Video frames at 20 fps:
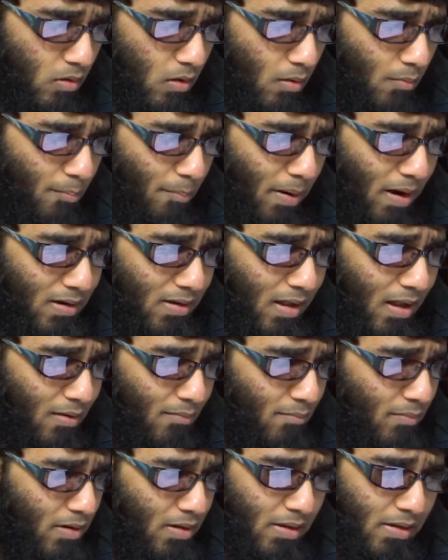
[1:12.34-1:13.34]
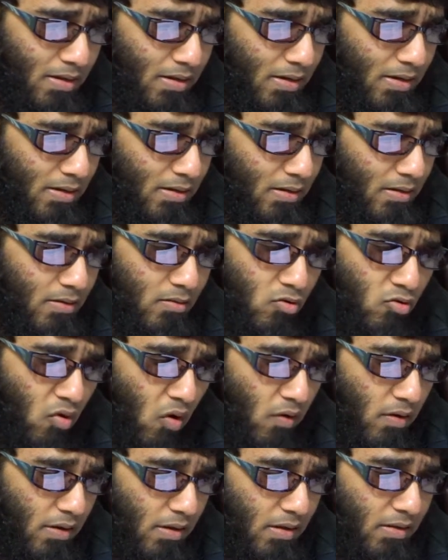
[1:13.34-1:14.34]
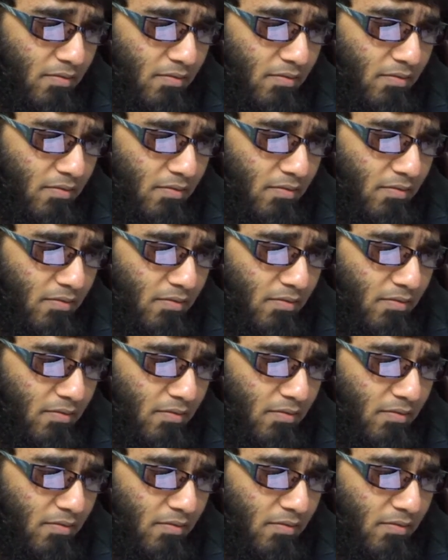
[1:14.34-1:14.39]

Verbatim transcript: But I mean, he do not